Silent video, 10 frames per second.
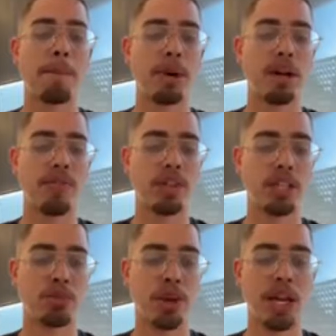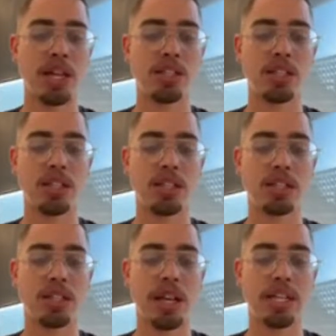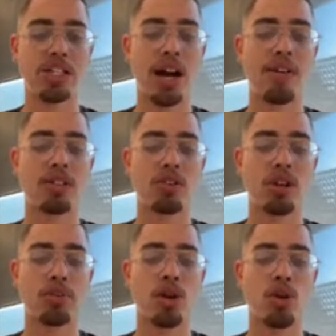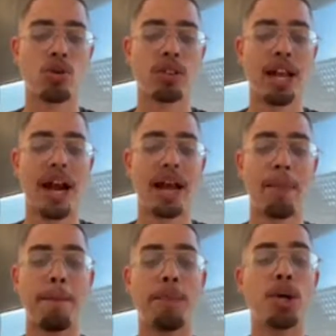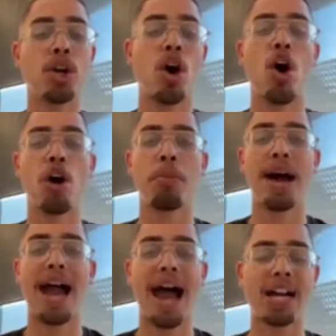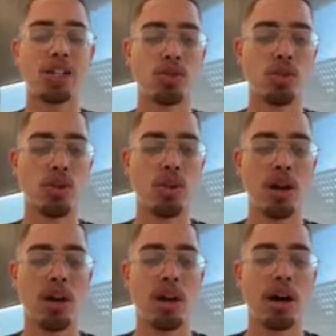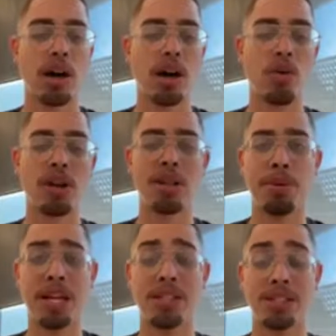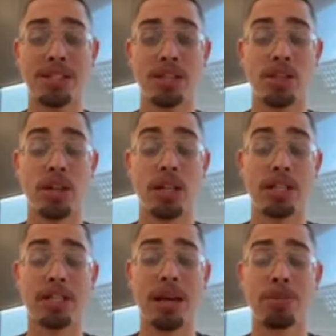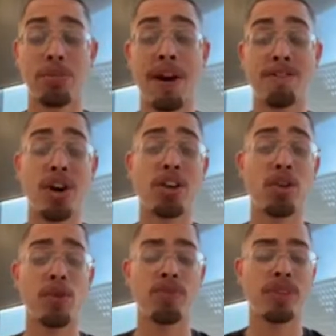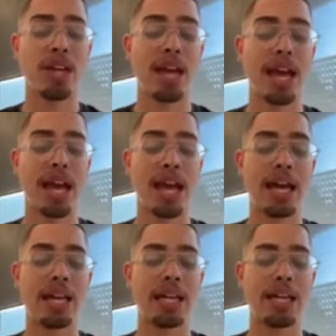but this page is a JavaScript code that I put on my actual one of the pages and the steps of my funnel, and